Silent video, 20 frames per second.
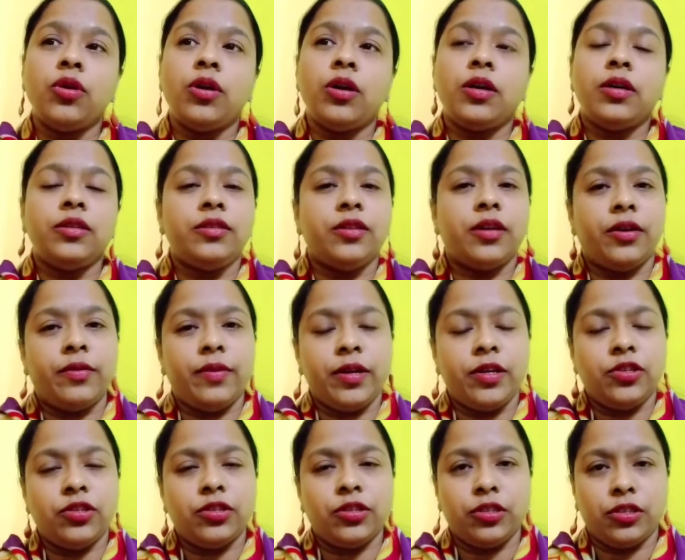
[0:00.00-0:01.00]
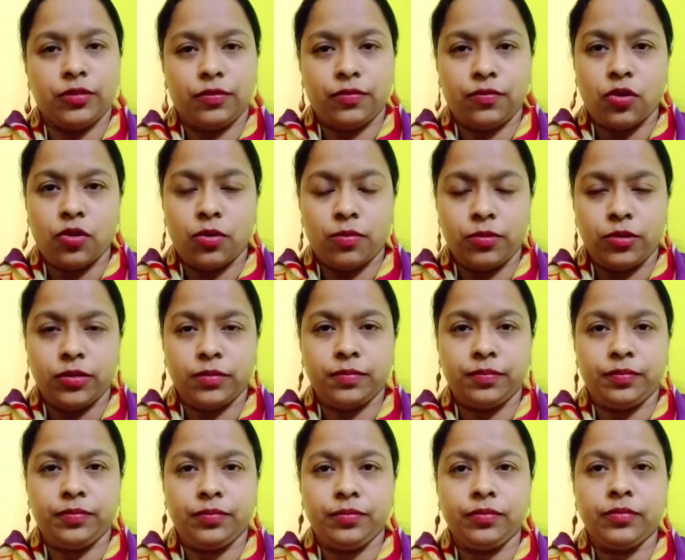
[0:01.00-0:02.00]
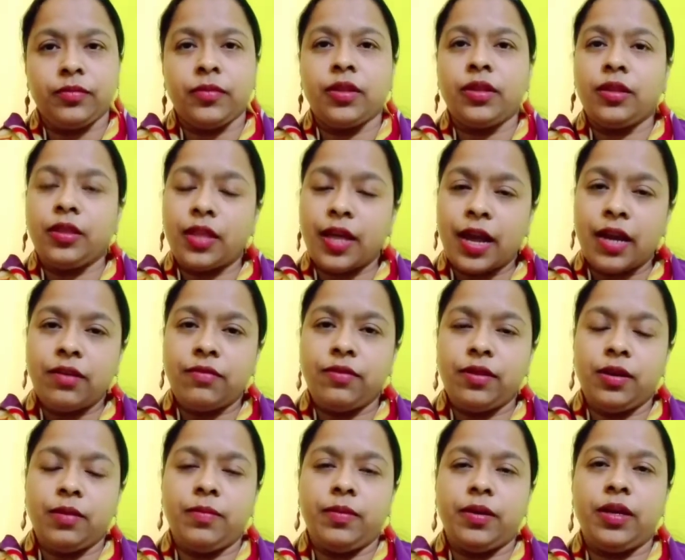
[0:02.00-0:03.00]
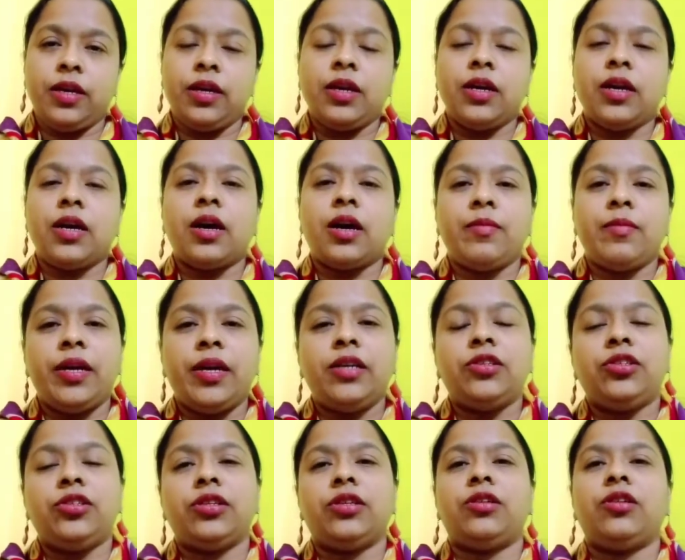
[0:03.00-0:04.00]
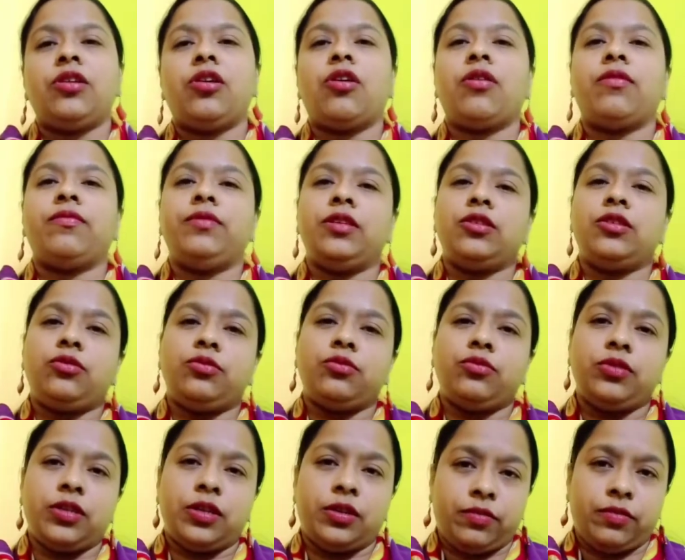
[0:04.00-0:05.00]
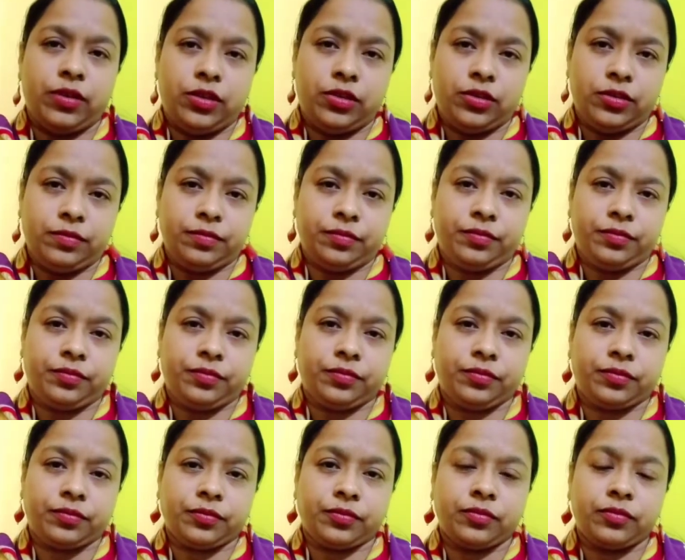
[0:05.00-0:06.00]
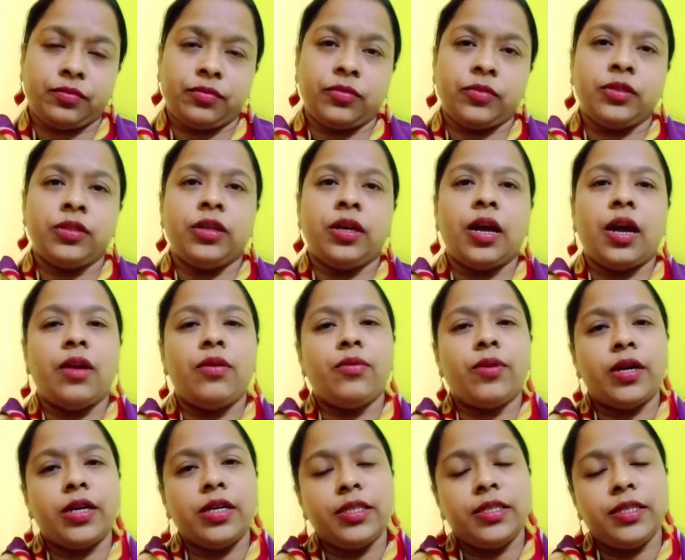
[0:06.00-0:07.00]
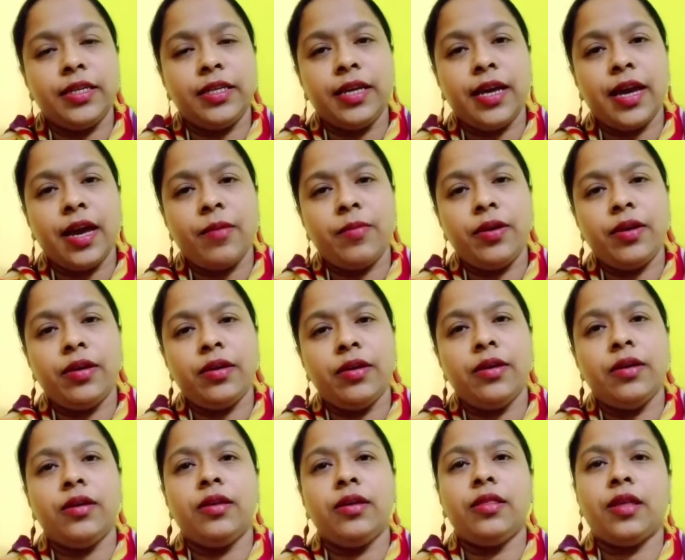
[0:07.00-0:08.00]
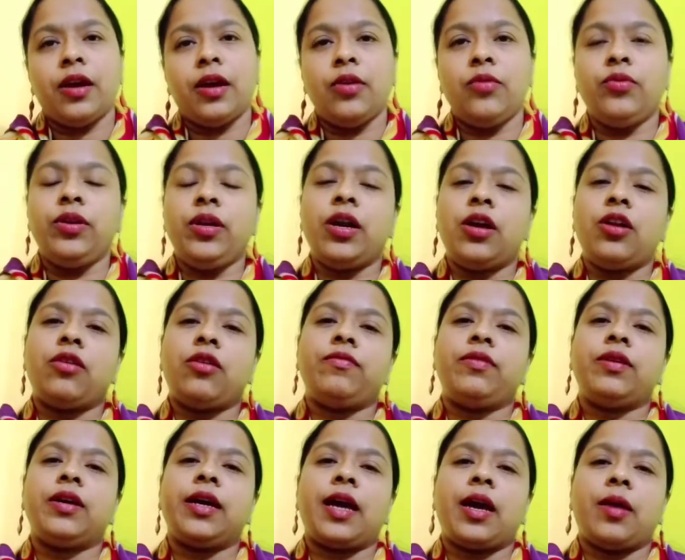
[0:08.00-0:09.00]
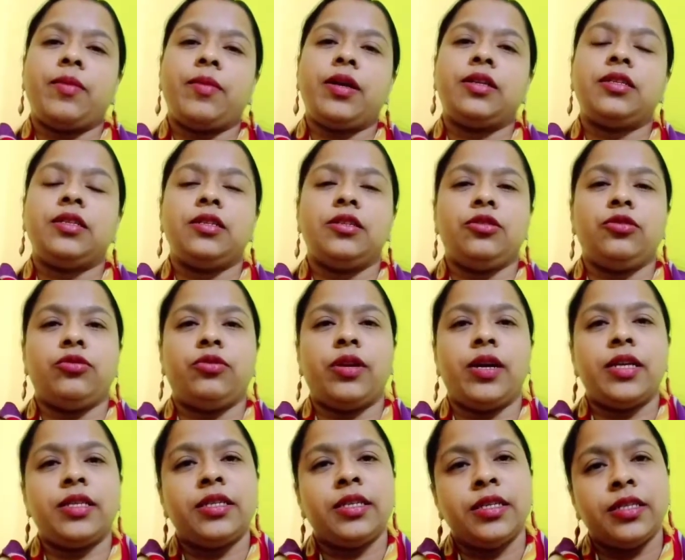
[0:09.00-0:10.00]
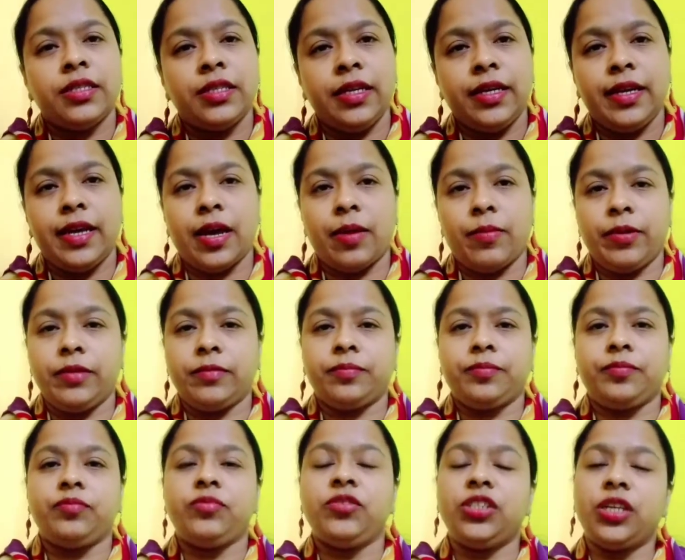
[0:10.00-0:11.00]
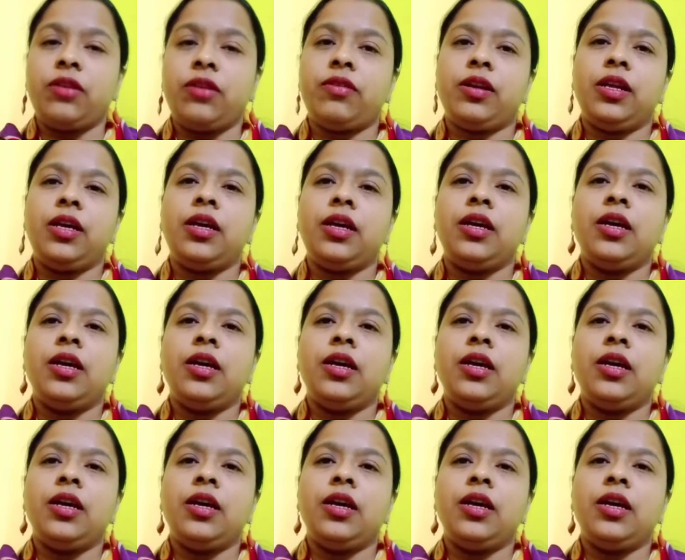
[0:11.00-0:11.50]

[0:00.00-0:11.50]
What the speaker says: generation is formed that will be a mixture of these two generations. And what is syngamy? The union of the gametes is known as syngamy. Generally,